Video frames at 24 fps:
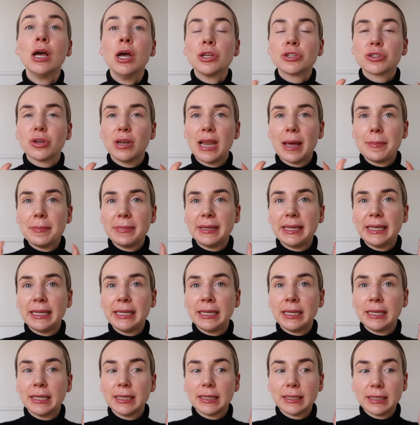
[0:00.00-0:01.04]
So let
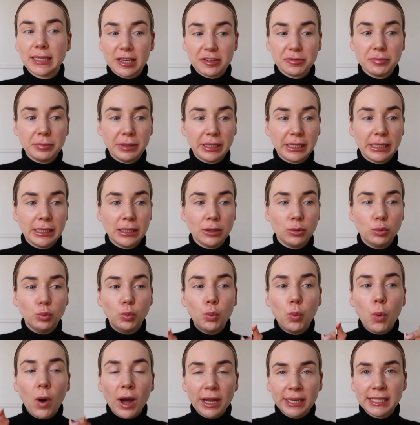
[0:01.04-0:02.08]
me give me
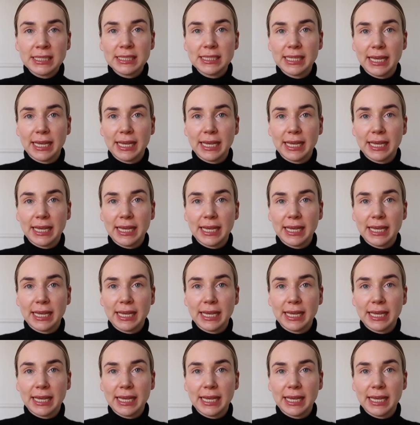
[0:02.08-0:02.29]
1